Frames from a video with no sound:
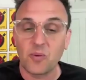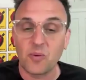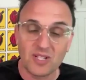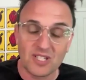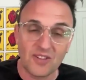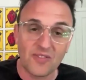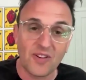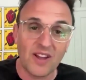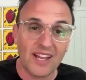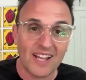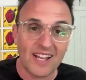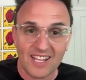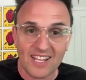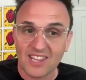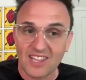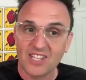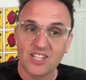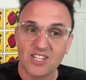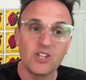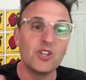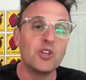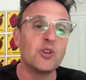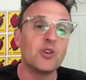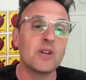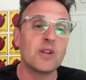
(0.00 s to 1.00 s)
Whereas if I
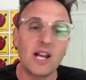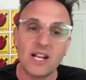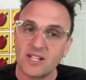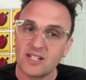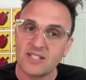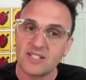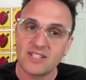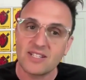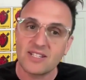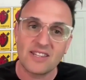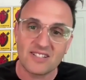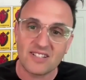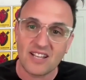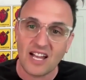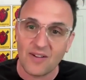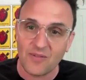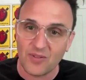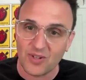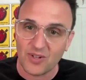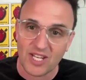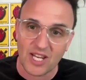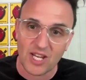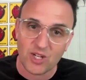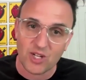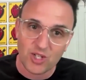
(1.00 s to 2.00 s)
you and I just had this
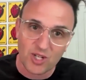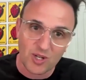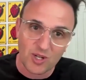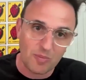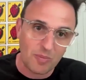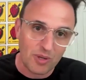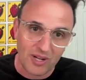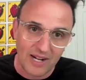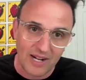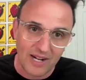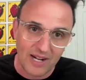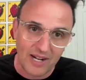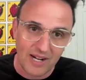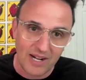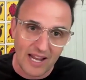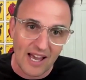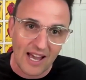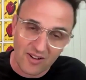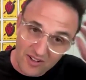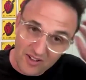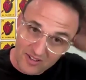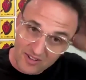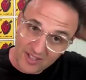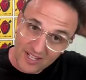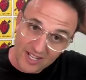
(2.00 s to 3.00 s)
conversation and put it
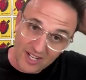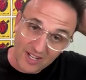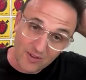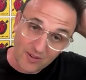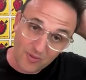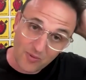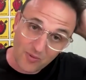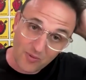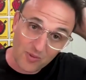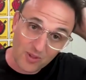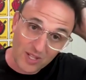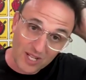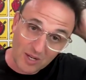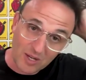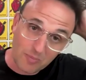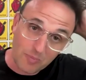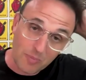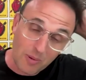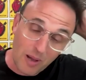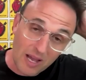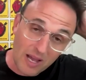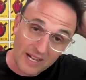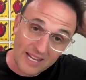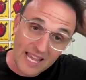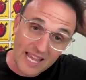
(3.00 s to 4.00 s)
out on like a like a
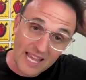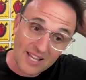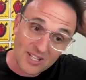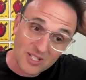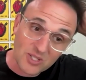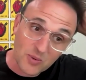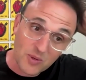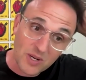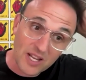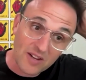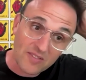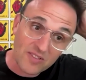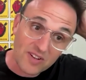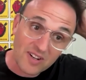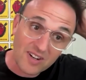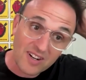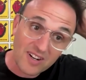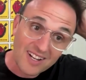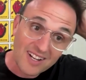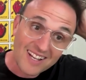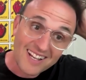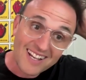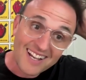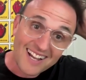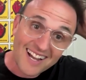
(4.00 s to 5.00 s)
podcast or
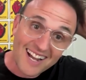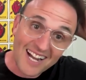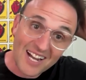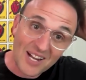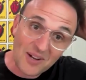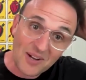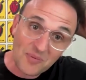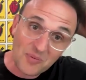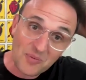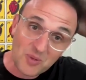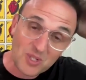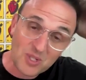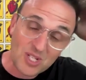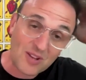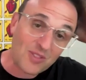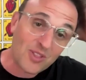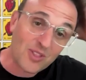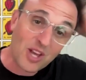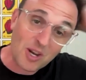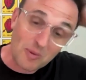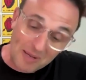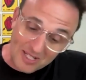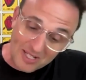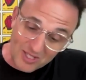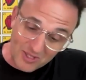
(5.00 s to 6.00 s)
whatever, um, mm. which I
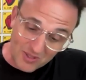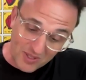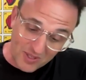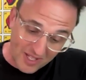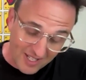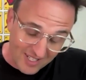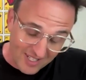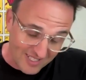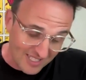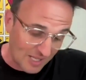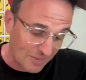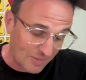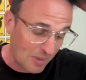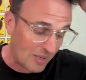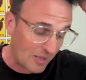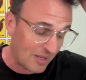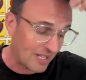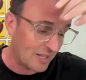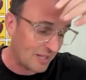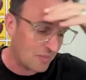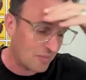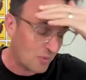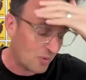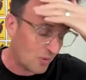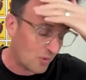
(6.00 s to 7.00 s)
thought about doing because I'd probably
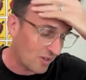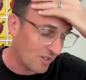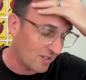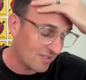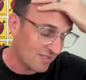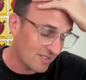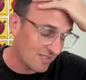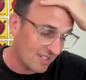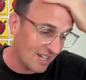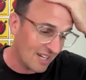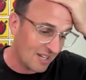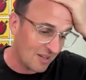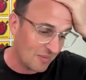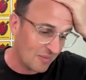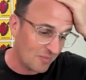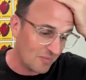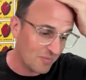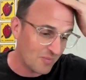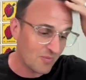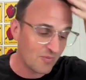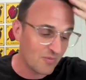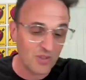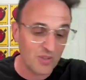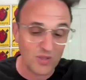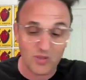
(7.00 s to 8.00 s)
get more um,
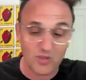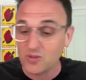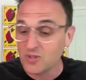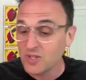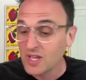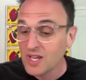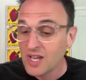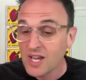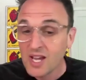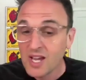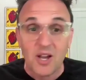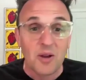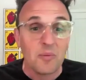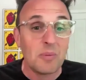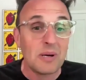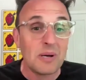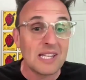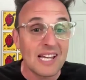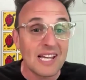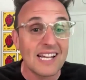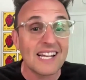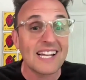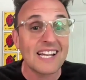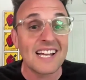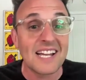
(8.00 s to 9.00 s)
views. But
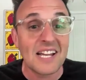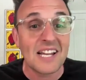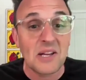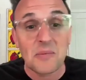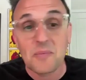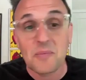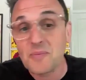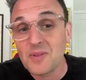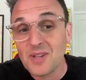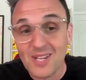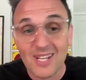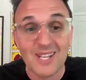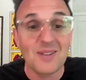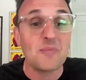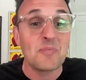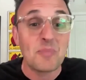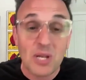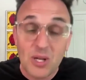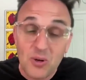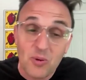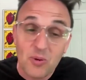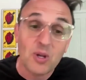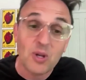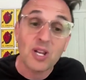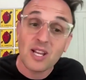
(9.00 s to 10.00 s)
like it,
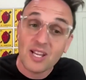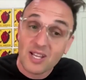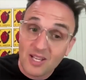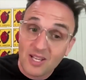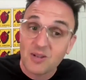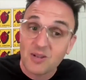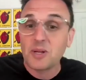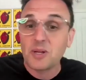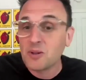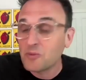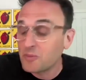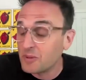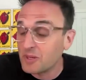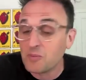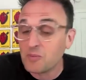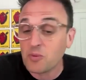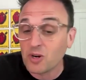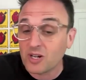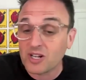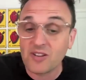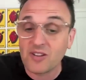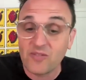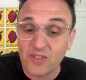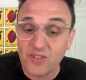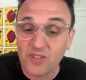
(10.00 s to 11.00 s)
but it would you know, it would be
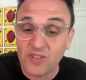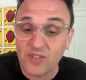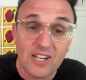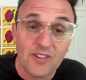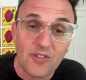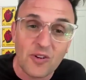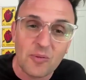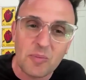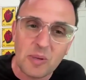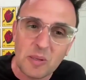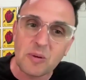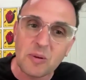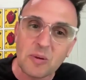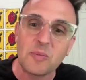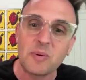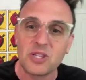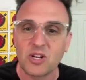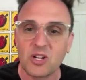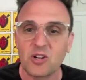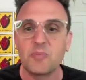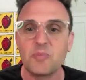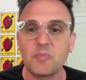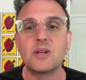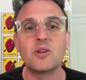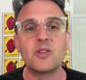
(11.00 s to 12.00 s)
more convenient for people,
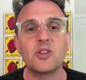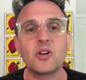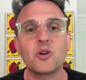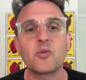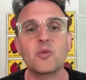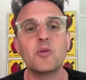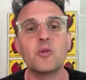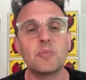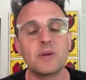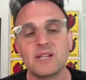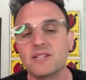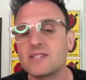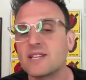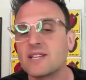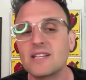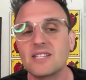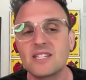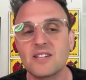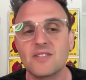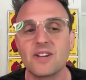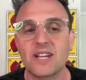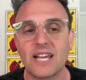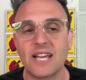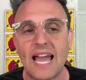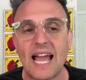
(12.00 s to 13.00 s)
but there'd be there wouldn't be a
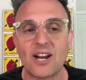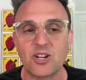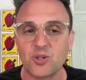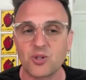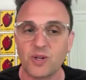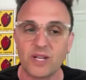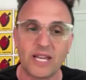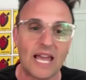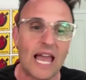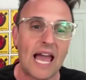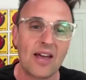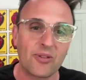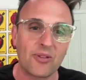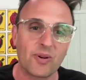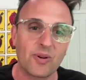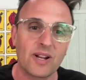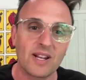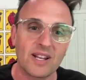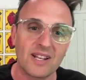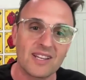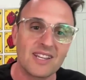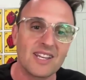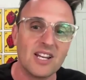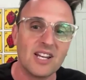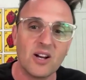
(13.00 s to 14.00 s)
sense of like actually gathering,